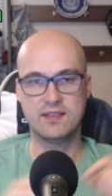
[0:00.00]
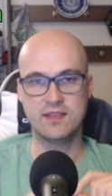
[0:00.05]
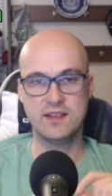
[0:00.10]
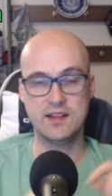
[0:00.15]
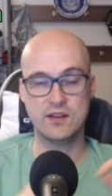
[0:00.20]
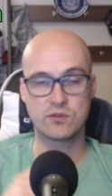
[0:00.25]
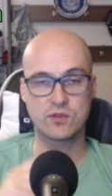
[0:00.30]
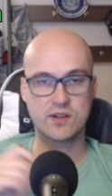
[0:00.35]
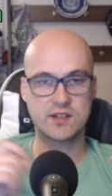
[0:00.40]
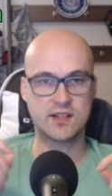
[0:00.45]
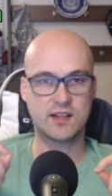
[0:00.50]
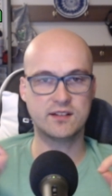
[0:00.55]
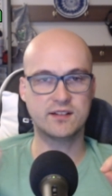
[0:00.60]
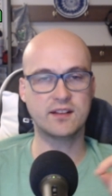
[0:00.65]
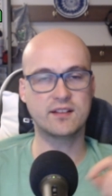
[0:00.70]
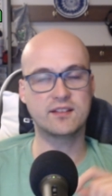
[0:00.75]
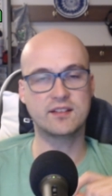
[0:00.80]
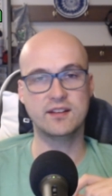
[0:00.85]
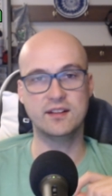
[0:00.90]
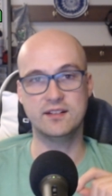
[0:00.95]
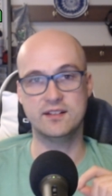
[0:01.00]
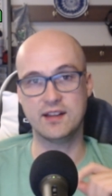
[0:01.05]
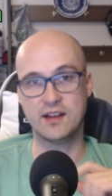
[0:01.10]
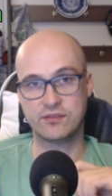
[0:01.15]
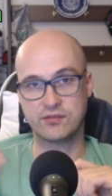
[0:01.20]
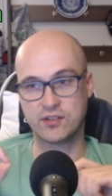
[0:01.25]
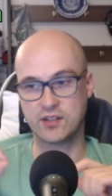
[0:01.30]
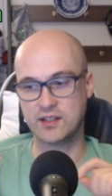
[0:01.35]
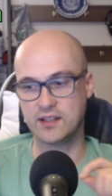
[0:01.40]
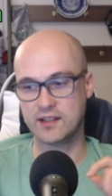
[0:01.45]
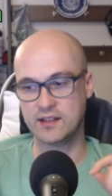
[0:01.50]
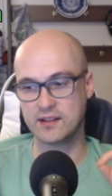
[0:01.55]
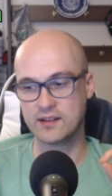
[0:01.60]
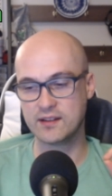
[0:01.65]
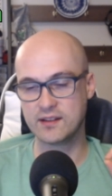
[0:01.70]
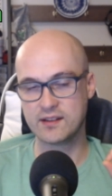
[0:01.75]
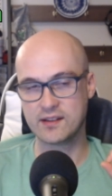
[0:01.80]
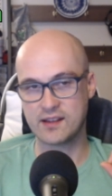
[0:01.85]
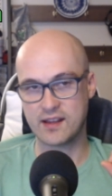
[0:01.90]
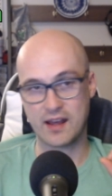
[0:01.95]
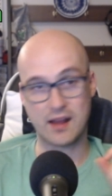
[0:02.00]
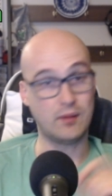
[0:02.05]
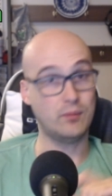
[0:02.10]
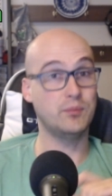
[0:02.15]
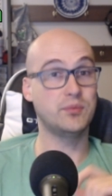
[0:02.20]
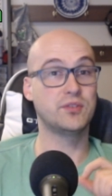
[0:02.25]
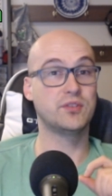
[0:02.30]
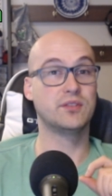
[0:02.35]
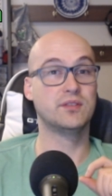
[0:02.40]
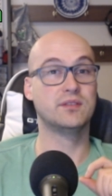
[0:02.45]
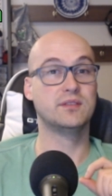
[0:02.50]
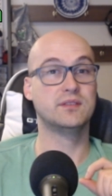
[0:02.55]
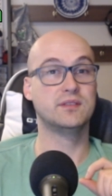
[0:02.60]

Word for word: the redundancy definitely helps